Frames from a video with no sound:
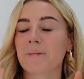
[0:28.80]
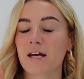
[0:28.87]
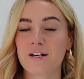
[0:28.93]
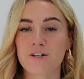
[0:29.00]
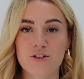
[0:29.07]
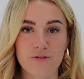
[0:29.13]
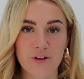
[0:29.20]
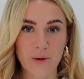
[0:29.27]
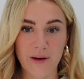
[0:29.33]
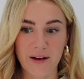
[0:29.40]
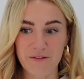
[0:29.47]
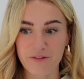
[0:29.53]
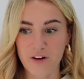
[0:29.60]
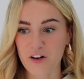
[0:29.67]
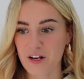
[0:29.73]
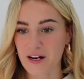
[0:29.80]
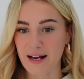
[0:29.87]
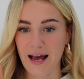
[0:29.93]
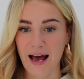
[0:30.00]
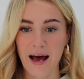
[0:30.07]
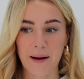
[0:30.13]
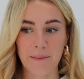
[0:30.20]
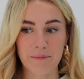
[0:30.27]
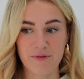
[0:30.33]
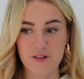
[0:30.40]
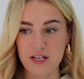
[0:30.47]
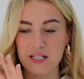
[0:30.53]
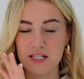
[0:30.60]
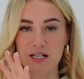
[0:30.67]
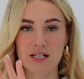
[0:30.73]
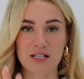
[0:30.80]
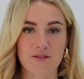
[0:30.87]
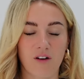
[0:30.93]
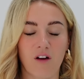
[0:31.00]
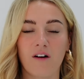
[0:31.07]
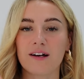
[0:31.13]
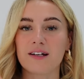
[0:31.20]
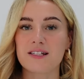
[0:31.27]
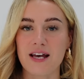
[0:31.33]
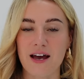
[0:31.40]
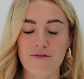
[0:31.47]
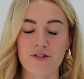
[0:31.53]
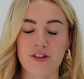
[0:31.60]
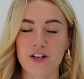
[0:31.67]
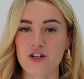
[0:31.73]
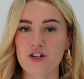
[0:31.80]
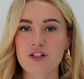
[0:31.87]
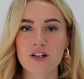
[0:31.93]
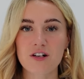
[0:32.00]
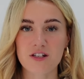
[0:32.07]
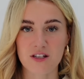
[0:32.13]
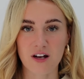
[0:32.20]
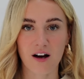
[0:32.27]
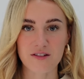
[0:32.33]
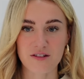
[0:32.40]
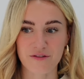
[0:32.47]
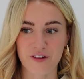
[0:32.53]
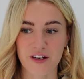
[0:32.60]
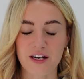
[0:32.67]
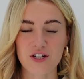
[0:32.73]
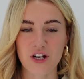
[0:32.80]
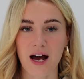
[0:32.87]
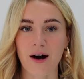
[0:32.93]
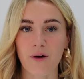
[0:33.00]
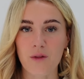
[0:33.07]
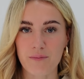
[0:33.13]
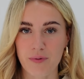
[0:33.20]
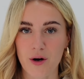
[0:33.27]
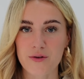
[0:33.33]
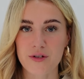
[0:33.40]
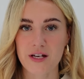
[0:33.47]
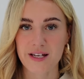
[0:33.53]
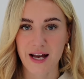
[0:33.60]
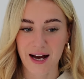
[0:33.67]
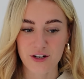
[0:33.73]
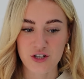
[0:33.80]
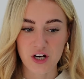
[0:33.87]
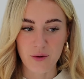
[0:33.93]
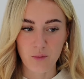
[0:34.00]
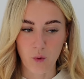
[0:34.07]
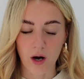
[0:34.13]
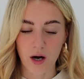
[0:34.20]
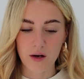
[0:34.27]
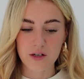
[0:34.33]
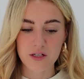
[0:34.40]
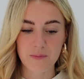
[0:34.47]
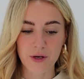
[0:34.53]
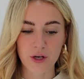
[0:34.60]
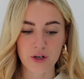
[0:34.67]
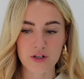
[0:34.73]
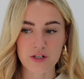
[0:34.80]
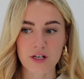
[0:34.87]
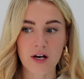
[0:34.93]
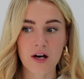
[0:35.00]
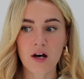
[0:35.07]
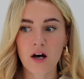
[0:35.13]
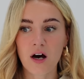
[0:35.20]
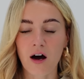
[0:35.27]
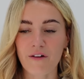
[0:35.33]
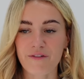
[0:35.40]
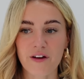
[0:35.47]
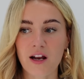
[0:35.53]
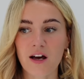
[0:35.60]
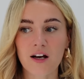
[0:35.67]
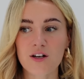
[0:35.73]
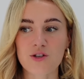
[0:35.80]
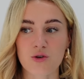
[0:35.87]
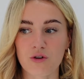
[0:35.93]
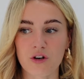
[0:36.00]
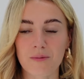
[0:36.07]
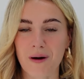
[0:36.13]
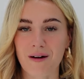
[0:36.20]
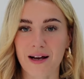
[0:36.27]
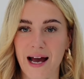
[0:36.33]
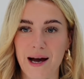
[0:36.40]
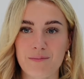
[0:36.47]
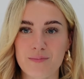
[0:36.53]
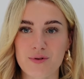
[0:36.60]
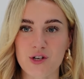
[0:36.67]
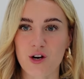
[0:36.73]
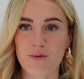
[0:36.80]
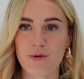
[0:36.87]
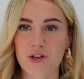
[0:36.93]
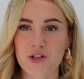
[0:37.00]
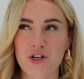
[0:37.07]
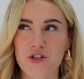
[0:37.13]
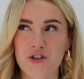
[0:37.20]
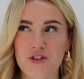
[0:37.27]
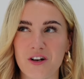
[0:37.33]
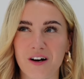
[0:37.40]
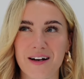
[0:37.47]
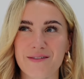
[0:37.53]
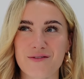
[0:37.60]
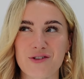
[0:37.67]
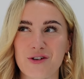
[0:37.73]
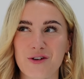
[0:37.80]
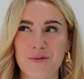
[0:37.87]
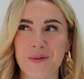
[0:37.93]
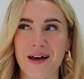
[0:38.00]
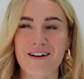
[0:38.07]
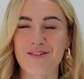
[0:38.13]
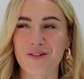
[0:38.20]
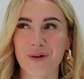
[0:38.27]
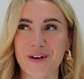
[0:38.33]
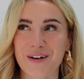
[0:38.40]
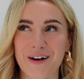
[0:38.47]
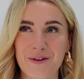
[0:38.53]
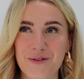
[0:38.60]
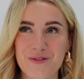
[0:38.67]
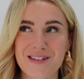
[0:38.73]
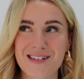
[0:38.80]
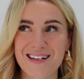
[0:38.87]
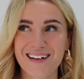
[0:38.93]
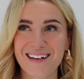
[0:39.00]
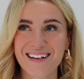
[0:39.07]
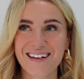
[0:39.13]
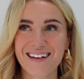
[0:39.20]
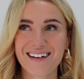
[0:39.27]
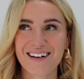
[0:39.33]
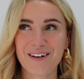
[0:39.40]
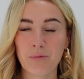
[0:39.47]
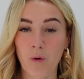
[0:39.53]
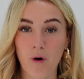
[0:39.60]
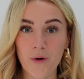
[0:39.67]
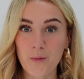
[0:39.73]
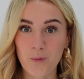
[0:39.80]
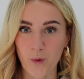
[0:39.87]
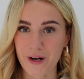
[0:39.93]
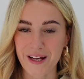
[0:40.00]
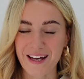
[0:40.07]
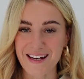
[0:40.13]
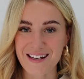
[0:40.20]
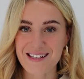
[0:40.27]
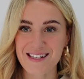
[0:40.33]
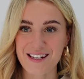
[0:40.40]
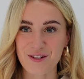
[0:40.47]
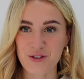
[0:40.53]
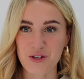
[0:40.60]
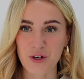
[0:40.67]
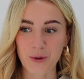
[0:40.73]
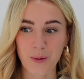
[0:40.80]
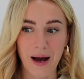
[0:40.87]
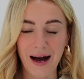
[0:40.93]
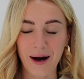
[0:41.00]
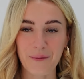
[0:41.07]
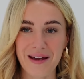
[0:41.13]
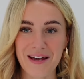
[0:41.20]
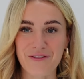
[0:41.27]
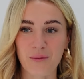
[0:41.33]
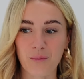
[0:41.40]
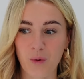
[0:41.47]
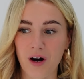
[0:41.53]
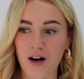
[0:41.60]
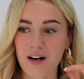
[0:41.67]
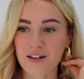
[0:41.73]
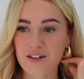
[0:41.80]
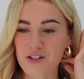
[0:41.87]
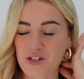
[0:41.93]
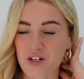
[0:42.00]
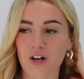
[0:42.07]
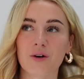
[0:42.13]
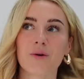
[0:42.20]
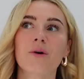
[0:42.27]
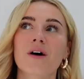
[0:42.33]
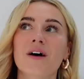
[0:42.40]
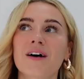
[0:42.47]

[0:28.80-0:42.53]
interviewing, finding a camp, visas, flights, everything, just like start to finish how the process actually works, because I feel like I talk about camp so much and just kind of assume that everyone knows, one, what it is, and two, how it even works. So